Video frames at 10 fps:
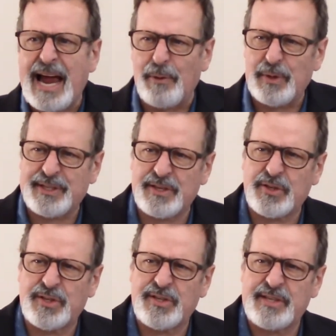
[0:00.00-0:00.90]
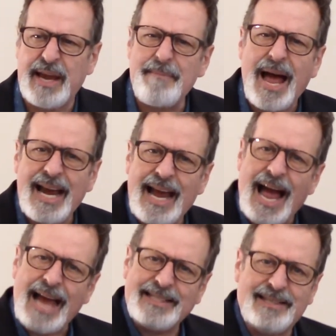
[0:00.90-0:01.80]
I was semi
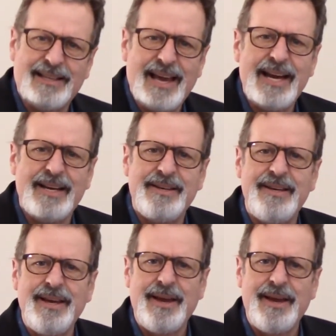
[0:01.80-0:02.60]
isolated